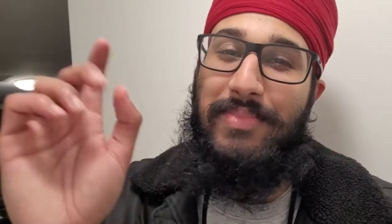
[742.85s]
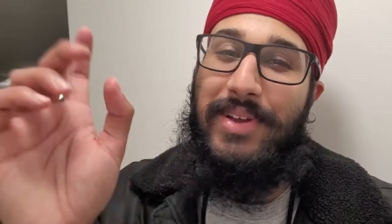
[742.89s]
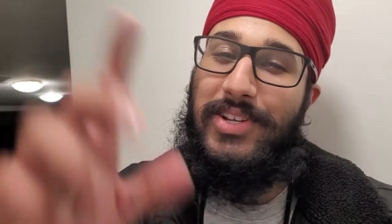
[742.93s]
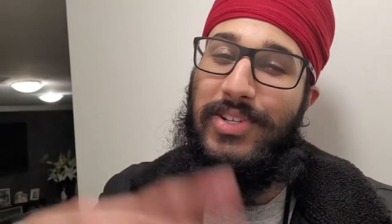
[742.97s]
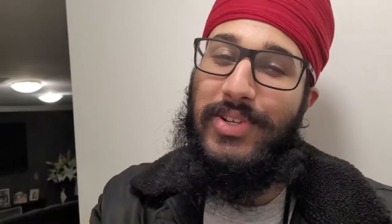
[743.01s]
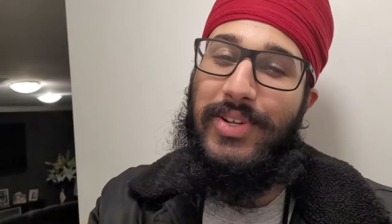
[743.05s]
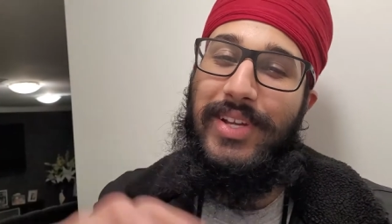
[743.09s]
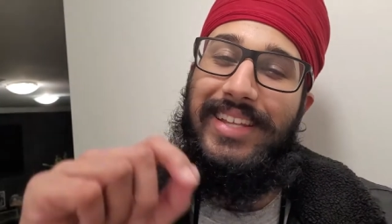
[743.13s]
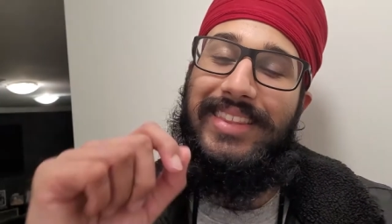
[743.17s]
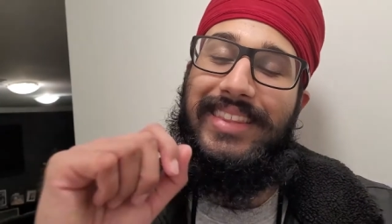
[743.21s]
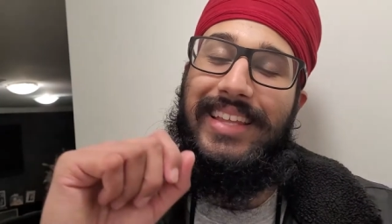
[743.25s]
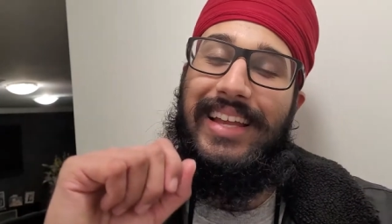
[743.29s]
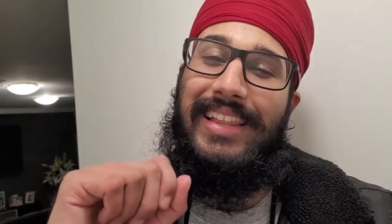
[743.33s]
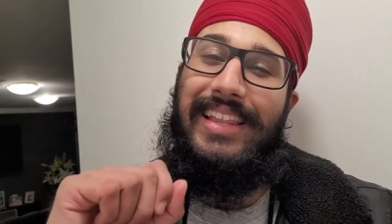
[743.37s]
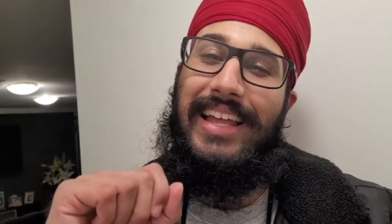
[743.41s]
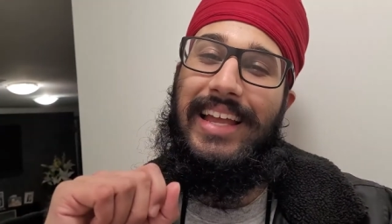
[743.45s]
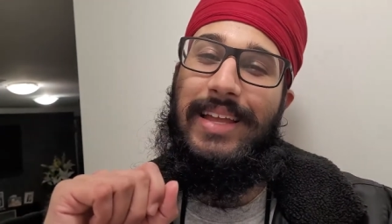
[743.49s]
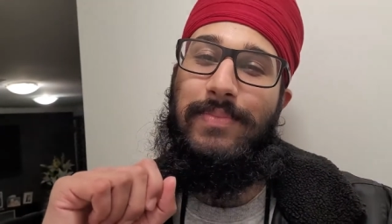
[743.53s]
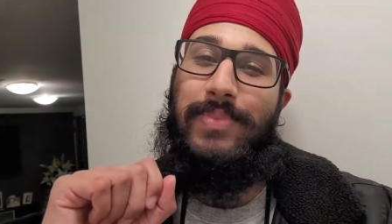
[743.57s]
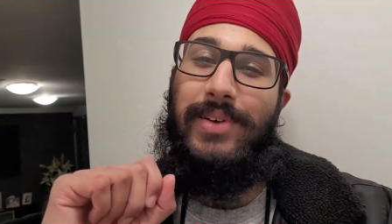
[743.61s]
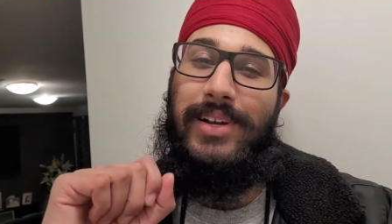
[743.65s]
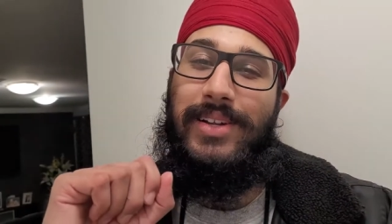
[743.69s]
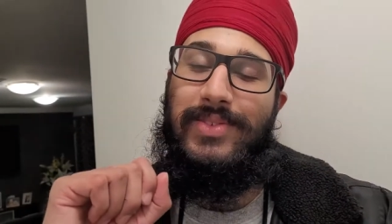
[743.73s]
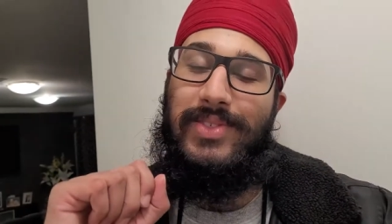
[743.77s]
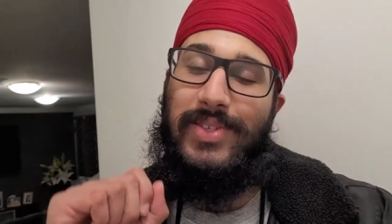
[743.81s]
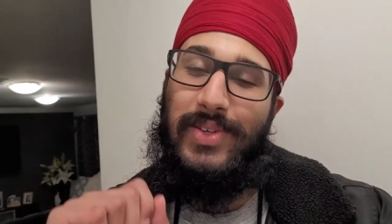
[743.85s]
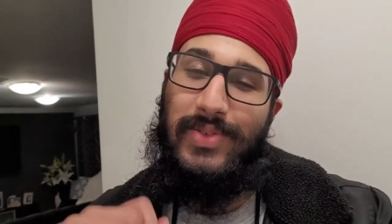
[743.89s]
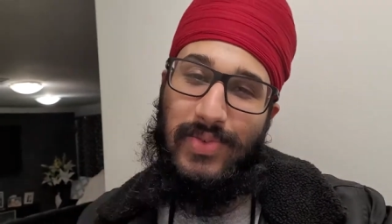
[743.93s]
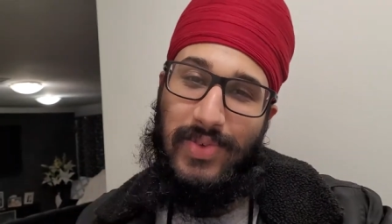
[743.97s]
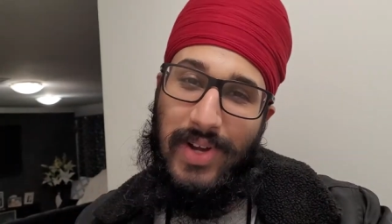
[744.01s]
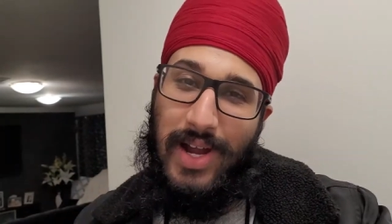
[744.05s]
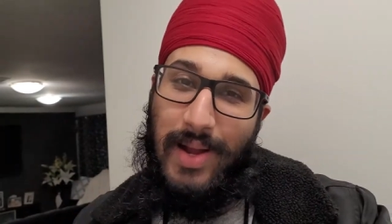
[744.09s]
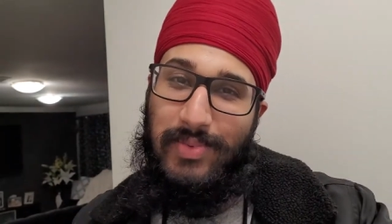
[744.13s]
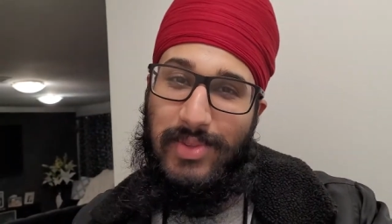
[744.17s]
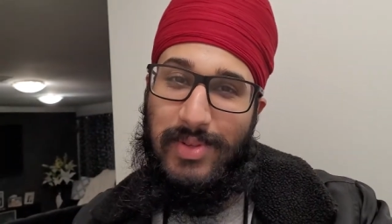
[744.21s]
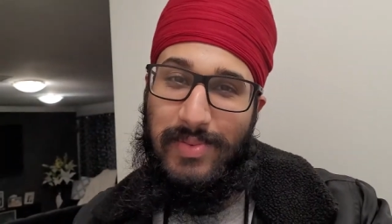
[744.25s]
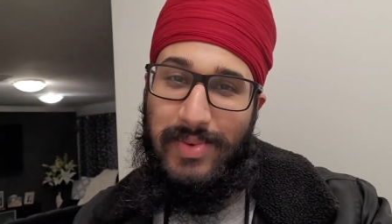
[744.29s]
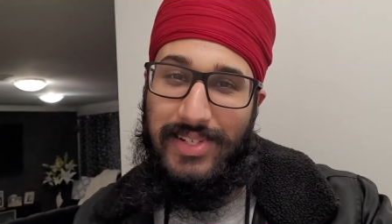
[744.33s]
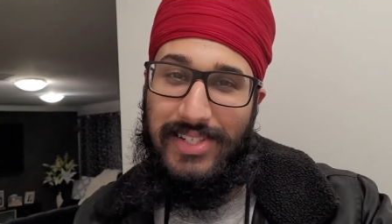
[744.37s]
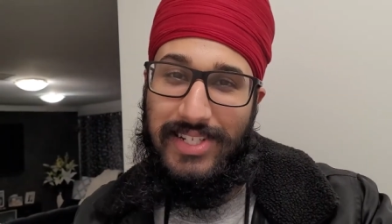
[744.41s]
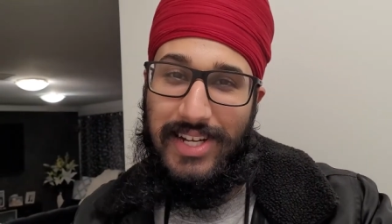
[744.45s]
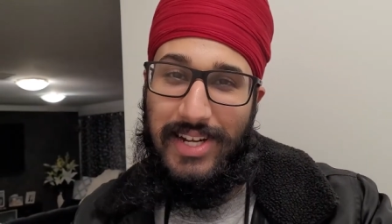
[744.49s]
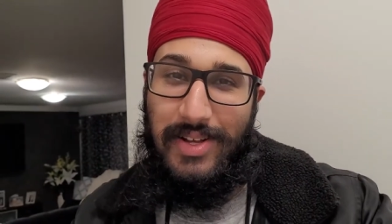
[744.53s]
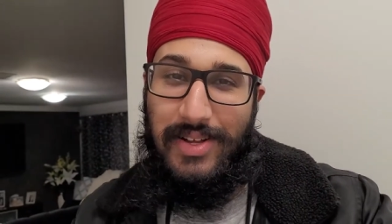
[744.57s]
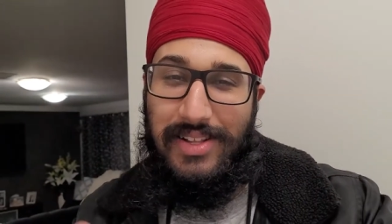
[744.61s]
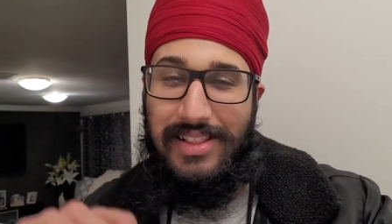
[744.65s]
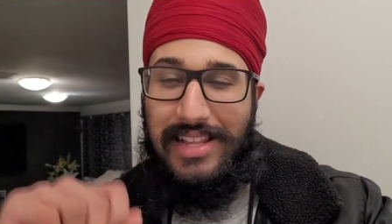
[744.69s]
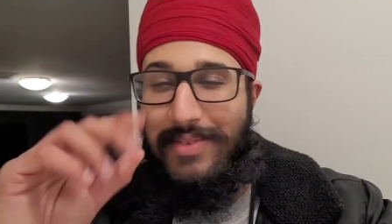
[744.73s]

Make sure you hit that like button, subscribe to my channel,